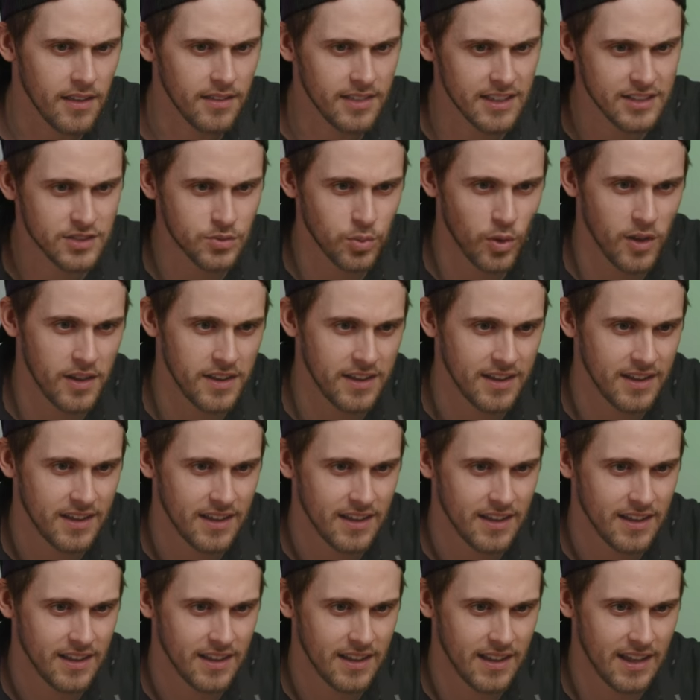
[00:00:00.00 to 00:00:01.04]
This one,
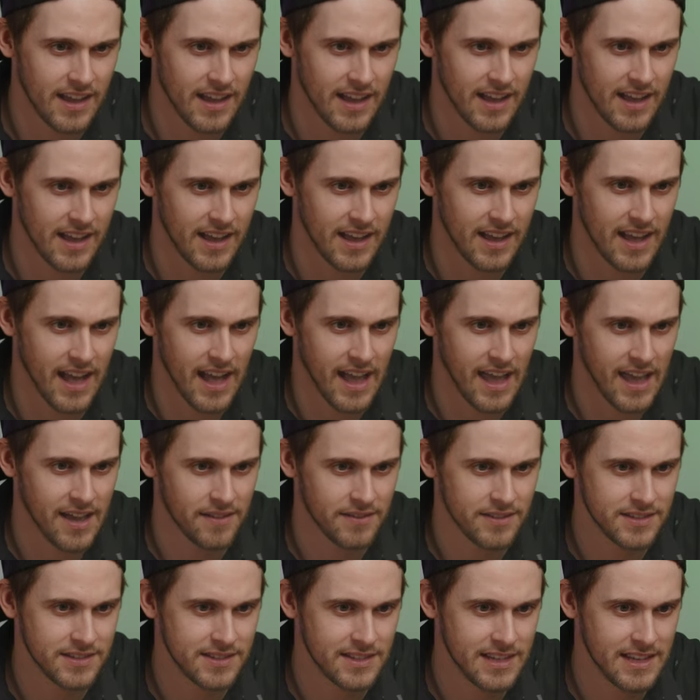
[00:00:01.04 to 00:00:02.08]
Uh, I
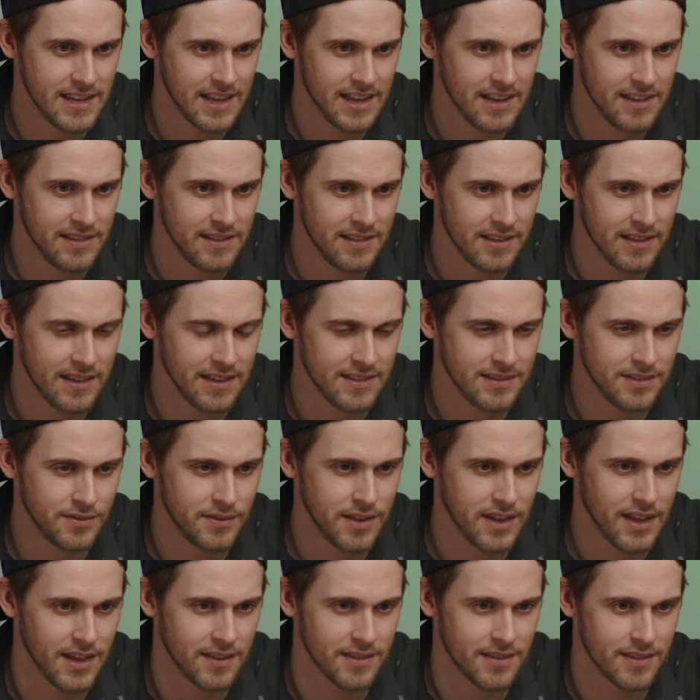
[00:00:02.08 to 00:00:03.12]
haven't seen anything as of
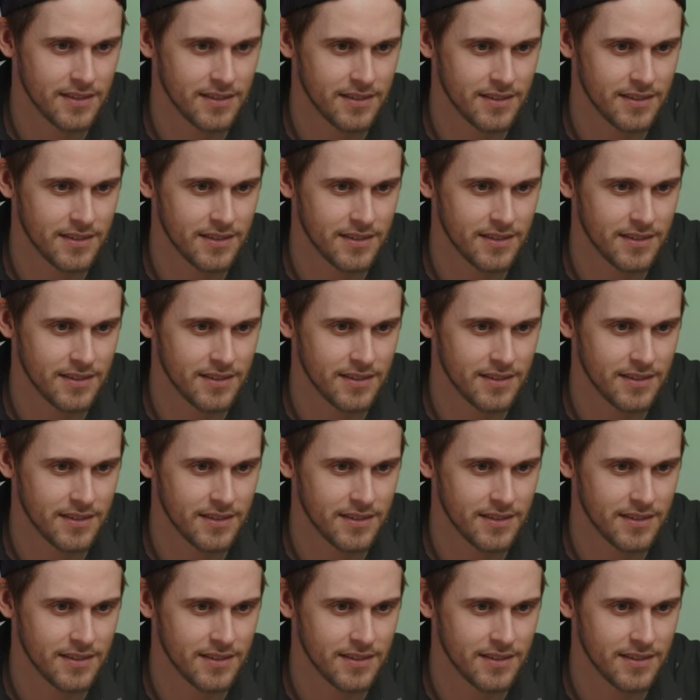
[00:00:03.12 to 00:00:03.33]
yet.